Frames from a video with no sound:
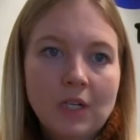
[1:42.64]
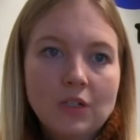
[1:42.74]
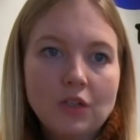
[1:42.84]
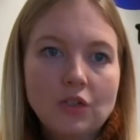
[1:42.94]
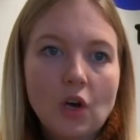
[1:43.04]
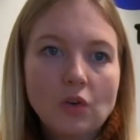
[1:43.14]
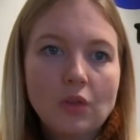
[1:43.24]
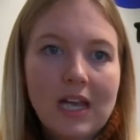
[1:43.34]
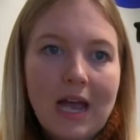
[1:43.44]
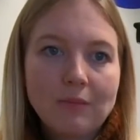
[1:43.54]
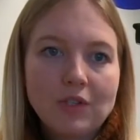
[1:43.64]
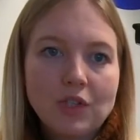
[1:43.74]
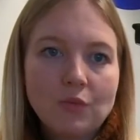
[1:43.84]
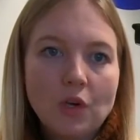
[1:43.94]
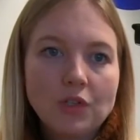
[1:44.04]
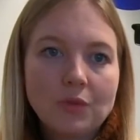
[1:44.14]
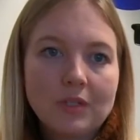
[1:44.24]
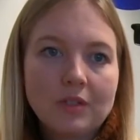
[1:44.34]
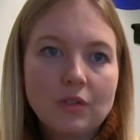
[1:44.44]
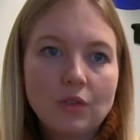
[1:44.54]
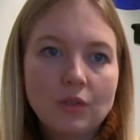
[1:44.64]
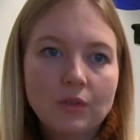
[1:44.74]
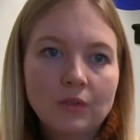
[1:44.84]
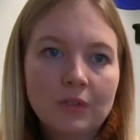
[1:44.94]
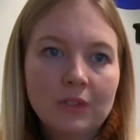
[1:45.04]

Just toggle the cameras you want to install